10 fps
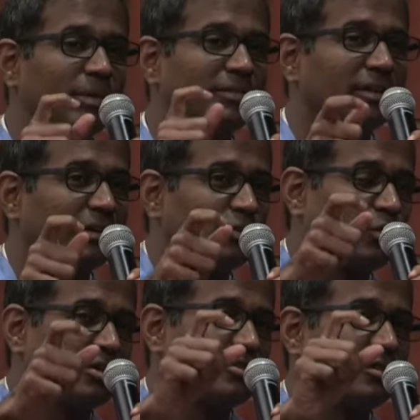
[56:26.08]
My second
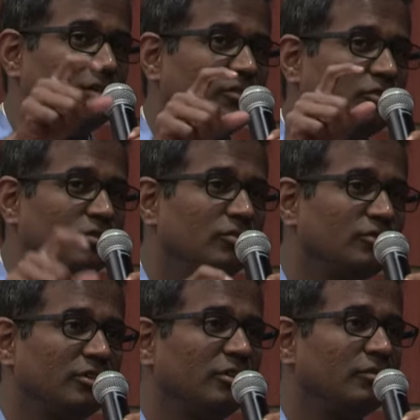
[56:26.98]
question is, do you
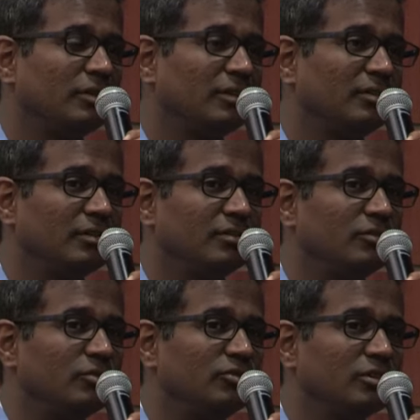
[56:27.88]
see utility
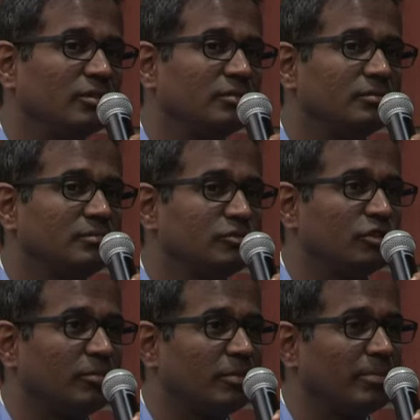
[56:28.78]
in using
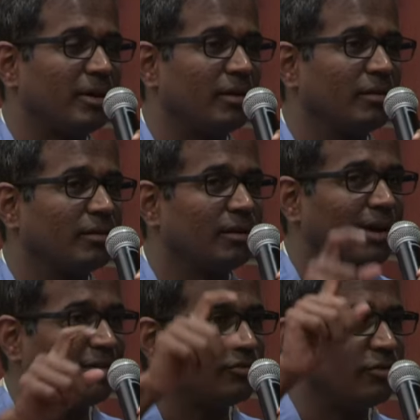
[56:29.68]
SherpaPak
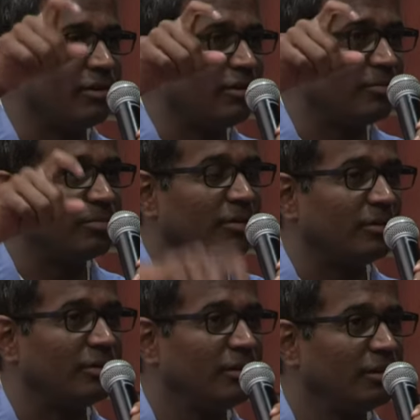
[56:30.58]
after
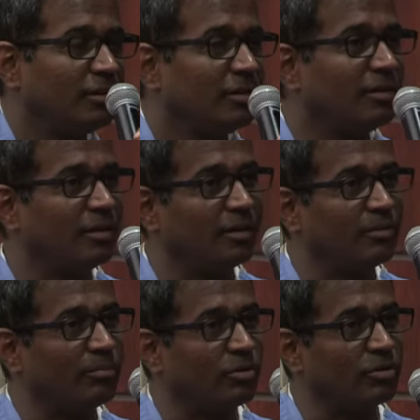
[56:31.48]
NRP uh,
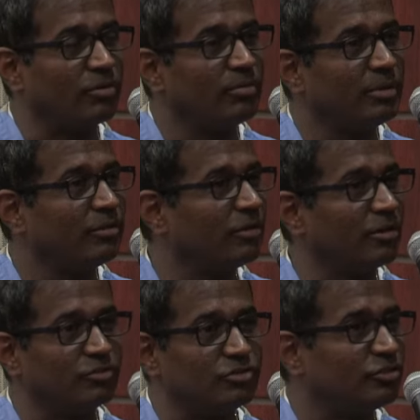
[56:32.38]
procurement, or
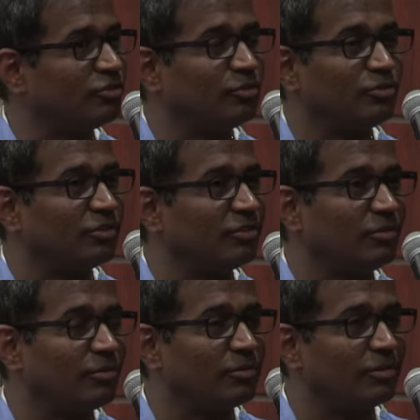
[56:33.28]
are you just using the
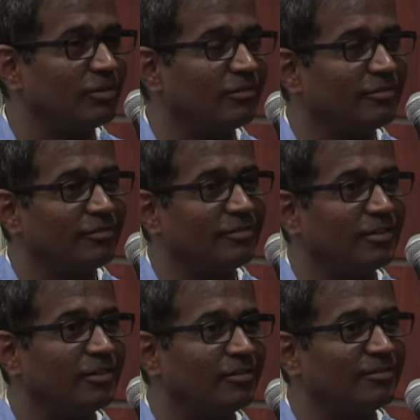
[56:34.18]
routine?
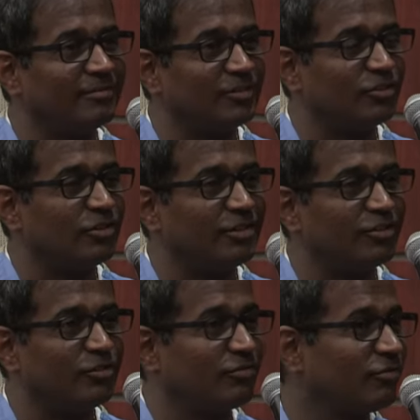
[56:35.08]
Uh, is there
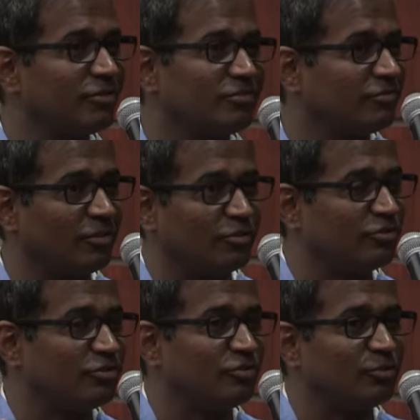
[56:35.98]
any difference? or are you
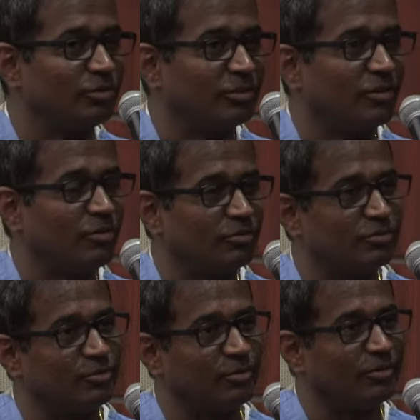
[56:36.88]
just doing the old
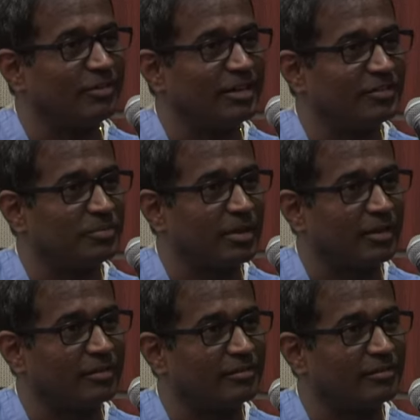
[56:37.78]
school ICE pack?